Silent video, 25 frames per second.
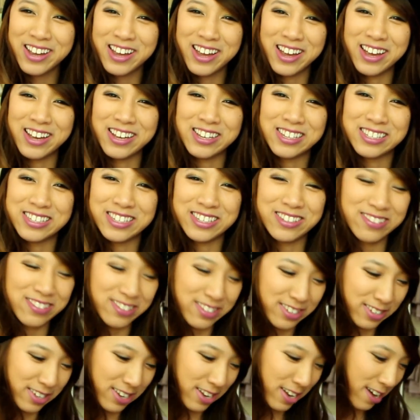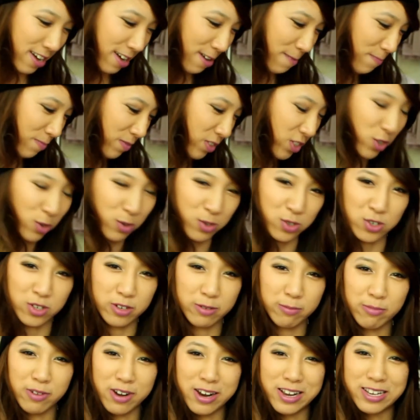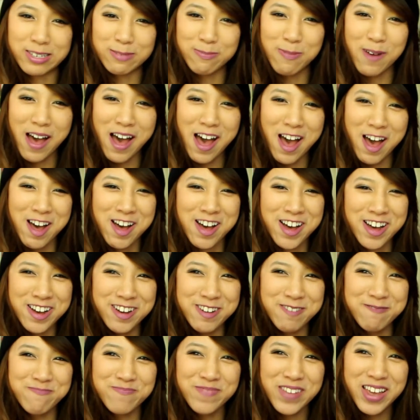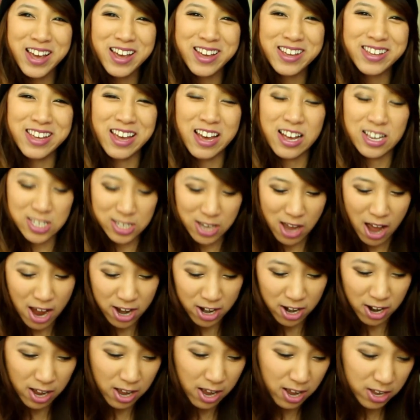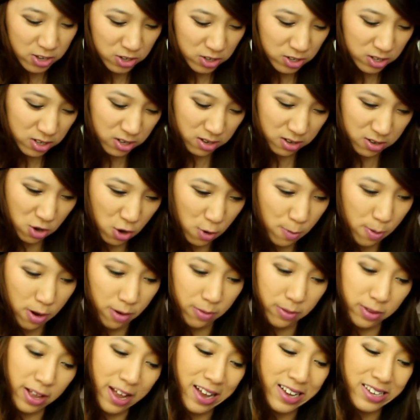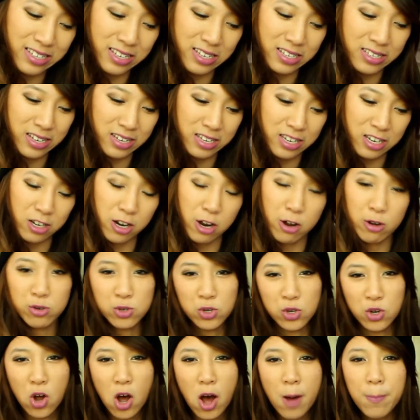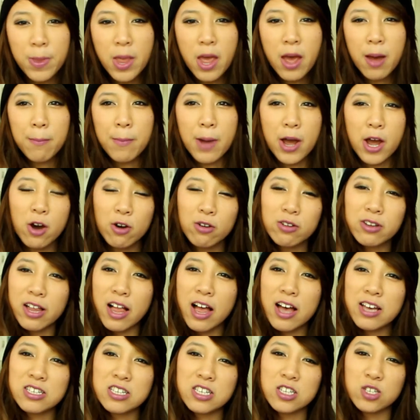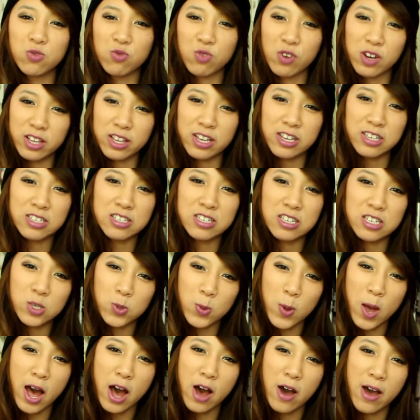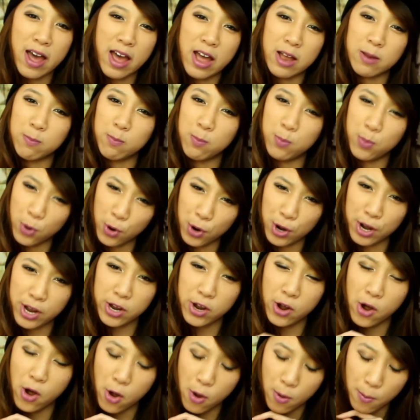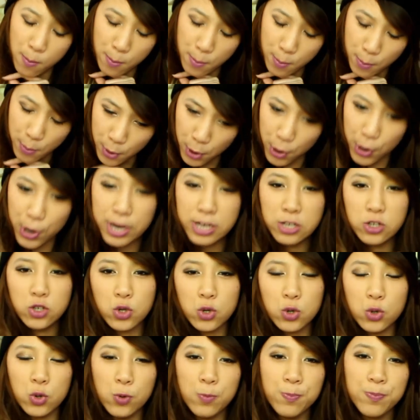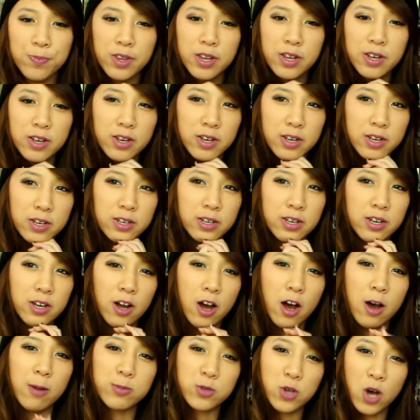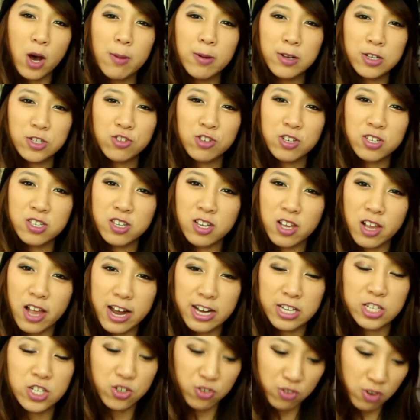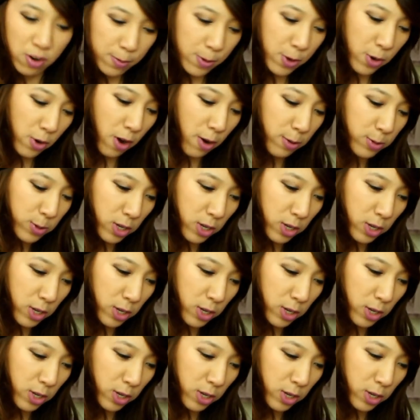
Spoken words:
And she was, yeah, she was not impressed. But yeah, so I got a new pair of glasses and then I also got my old glasses relensed as well. And boy oh boy do optometrists like to rip you off.